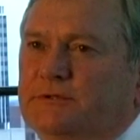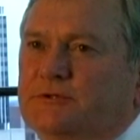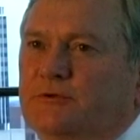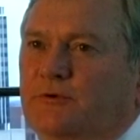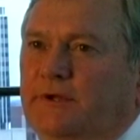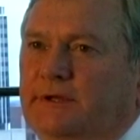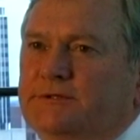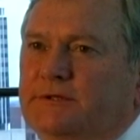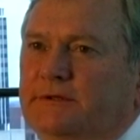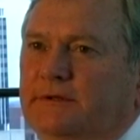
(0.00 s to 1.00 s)
is the
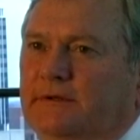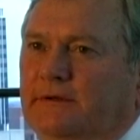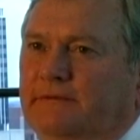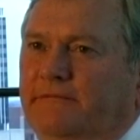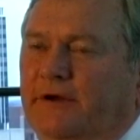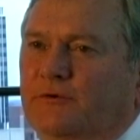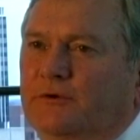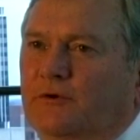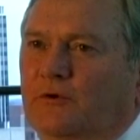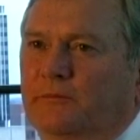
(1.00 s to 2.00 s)
creation of
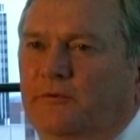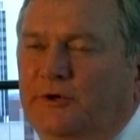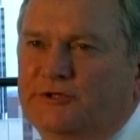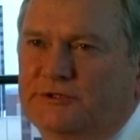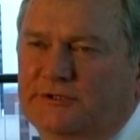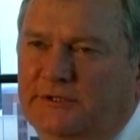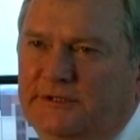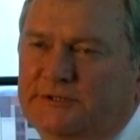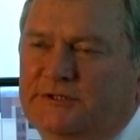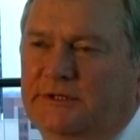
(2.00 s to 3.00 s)
Vectren Corporation to the
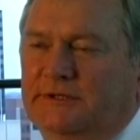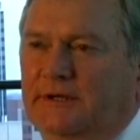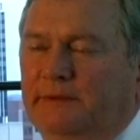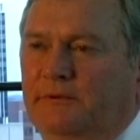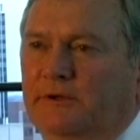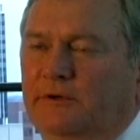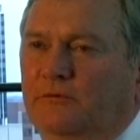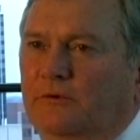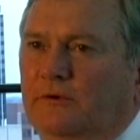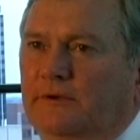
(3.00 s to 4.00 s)
extent that I played a
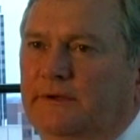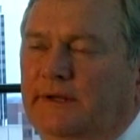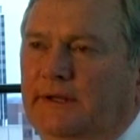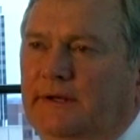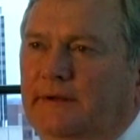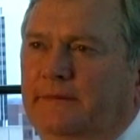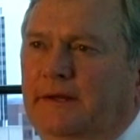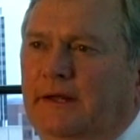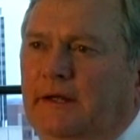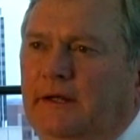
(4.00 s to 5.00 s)
role in that.
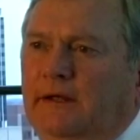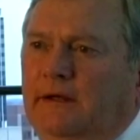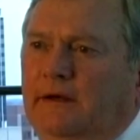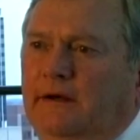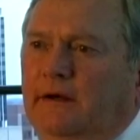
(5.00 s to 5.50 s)
I,